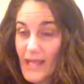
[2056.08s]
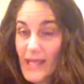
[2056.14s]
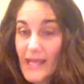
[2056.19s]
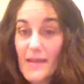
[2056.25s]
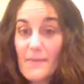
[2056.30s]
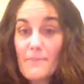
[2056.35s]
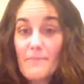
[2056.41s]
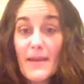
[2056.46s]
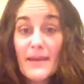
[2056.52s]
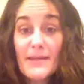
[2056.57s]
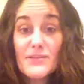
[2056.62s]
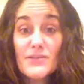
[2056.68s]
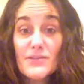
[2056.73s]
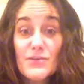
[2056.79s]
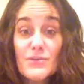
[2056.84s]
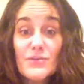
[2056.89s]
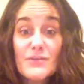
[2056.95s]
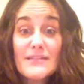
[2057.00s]
It
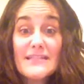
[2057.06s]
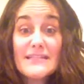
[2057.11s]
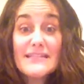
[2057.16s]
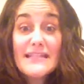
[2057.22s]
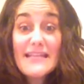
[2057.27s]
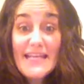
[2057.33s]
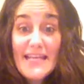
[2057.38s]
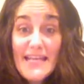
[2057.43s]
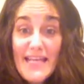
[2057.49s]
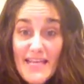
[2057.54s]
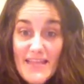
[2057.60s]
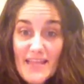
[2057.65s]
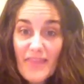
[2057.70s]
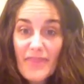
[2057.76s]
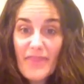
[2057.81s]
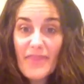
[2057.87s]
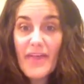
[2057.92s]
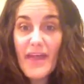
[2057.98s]
makes you see
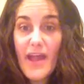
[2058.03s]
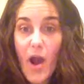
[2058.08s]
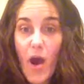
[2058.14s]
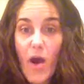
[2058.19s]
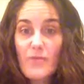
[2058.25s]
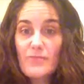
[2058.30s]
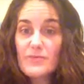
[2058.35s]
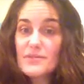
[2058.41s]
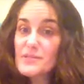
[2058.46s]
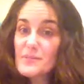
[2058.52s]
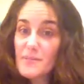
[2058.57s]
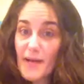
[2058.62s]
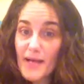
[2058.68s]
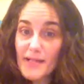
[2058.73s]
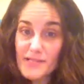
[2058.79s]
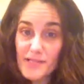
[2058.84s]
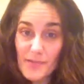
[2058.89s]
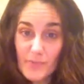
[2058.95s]
that they are
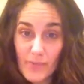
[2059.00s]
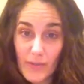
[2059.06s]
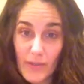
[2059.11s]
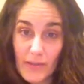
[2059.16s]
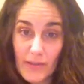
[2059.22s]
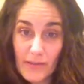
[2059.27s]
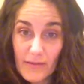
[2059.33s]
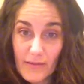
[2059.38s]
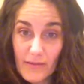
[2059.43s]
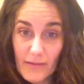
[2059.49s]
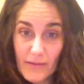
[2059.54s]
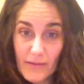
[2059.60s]
responsible,